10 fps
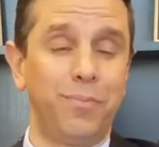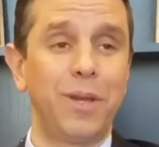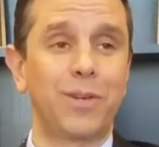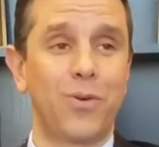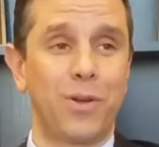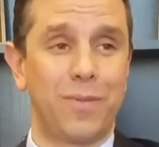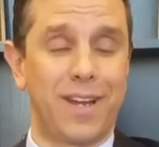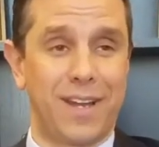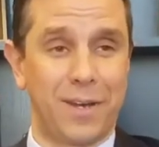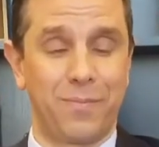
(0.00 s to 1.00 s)
Bitcoin
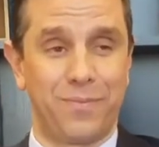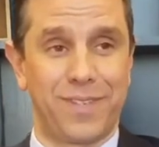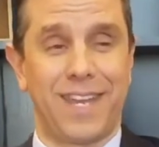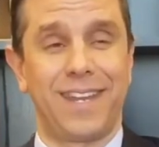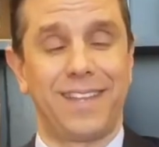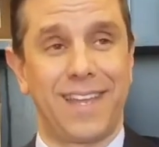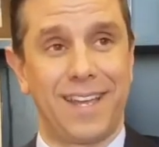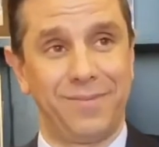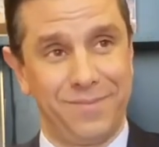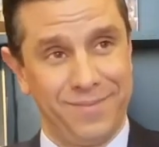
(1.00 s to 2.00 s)
might end up taking that